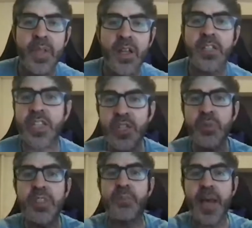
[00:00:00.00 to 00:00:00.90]
Because this
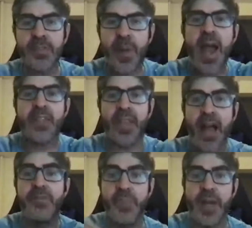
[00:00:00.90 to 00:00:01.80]
was the best pack that
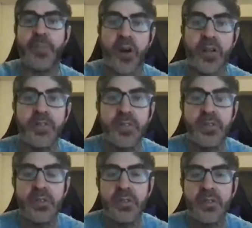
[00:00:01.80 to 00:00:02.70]
I've been a part of.
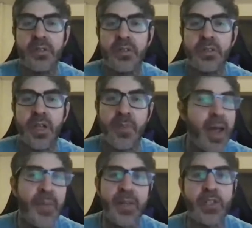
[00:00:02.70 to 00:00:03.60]
In
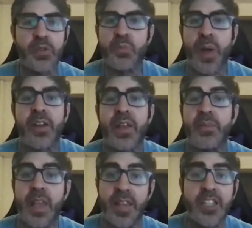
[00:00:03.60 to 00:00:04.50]
my opinion, this was better
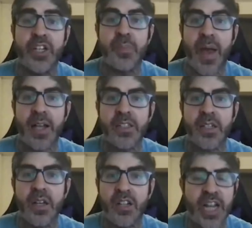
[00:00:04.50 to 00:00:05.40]
than legendary packs.
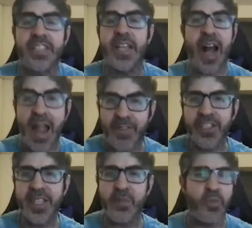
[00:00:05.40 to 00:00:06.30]
A chance to get
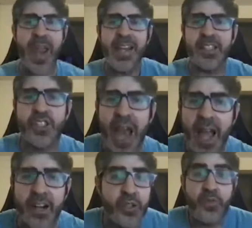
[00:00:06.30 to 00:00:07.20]
Iverson and Wade and
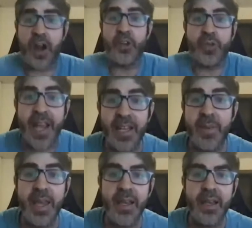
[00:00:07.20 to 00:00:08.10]
Shaq. Are you kidding me?